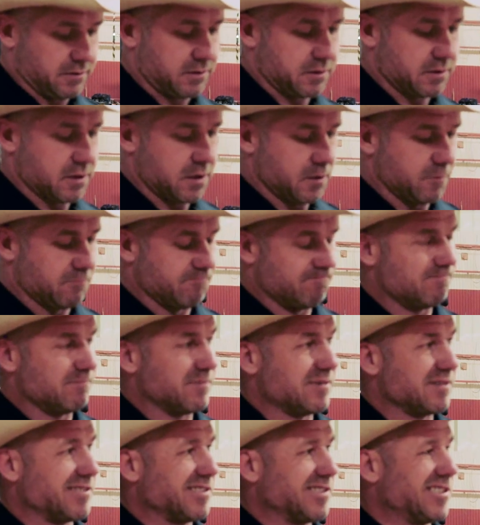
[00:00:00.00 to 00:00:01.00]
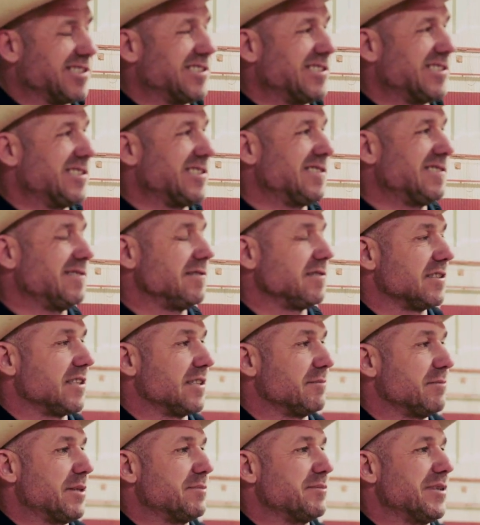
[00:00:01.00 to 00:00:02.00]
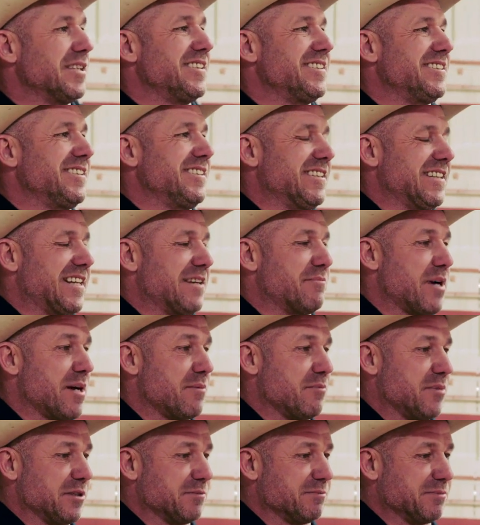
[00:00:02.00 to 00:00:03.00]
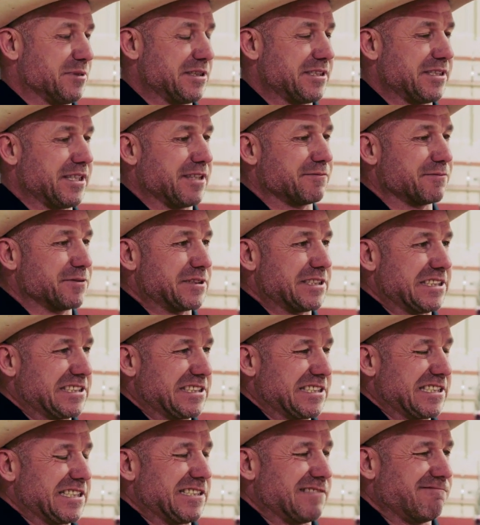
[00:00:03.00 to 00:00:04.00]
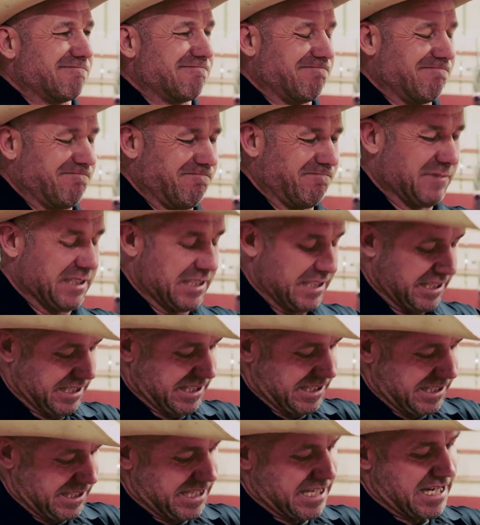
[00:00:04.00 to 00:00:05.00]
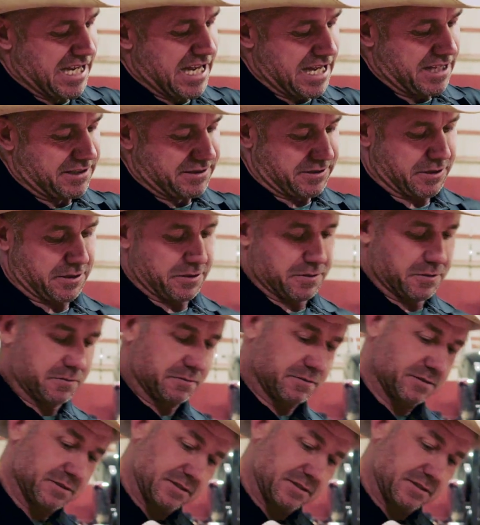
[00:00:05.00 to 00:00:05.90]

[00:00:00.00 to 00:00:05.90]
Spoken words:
So I might better be careful what I say. So